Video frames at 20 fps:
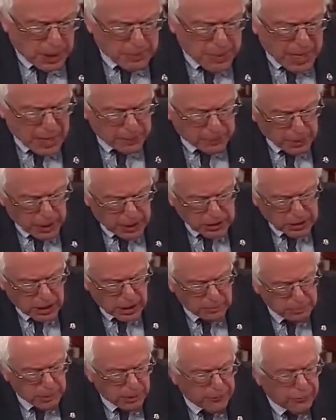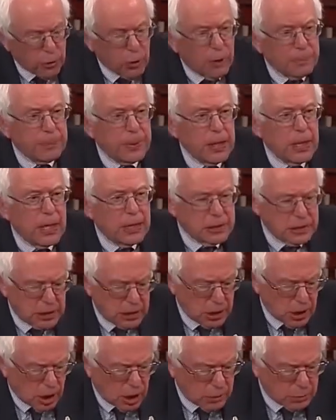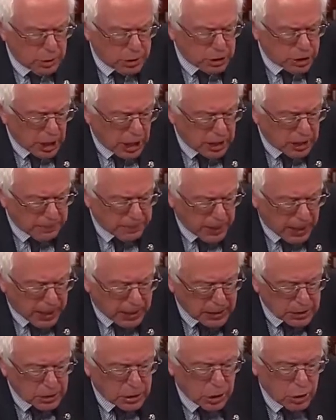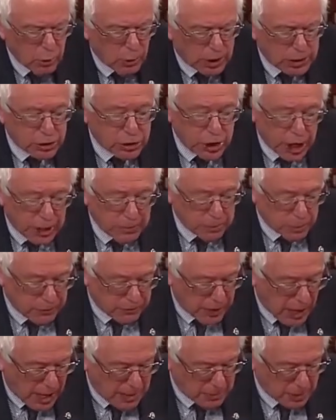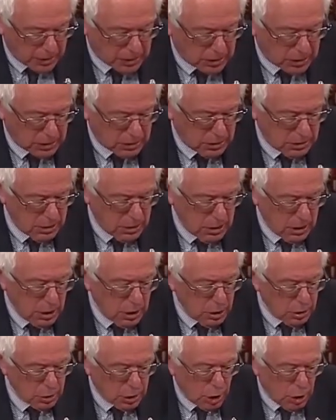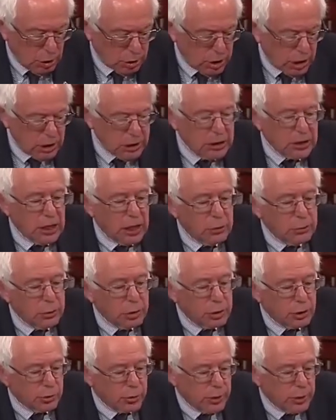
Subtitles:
Madam President, before PNTR with China passed, the U.S. Chamber of Commerce told us that it would